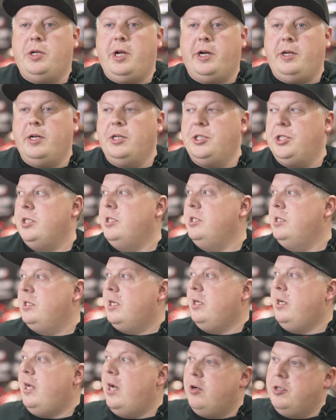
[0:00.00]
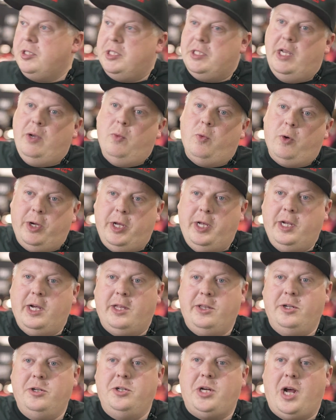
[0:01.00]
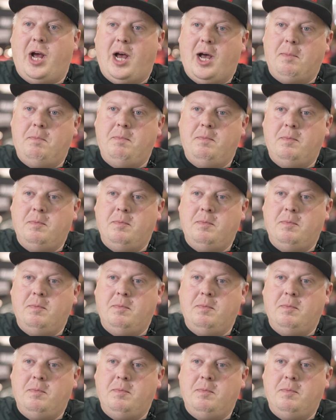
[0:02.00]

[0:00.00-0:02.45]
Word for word: Technicians can now stay working on their job.